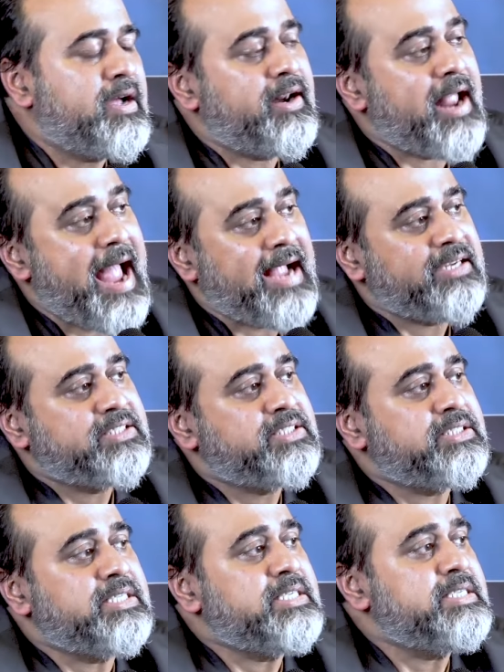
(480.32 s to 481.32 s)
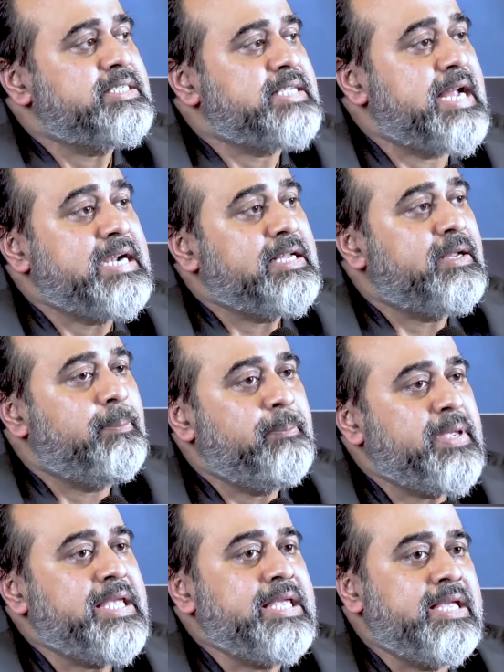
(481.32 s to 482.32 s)
her actions and her
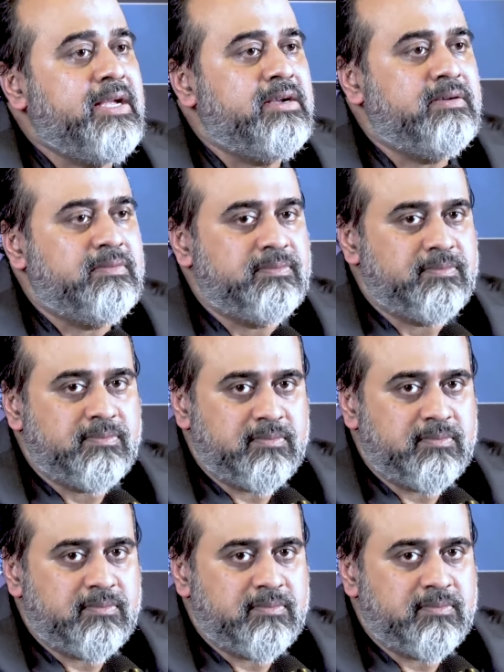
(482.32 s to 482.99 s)
being.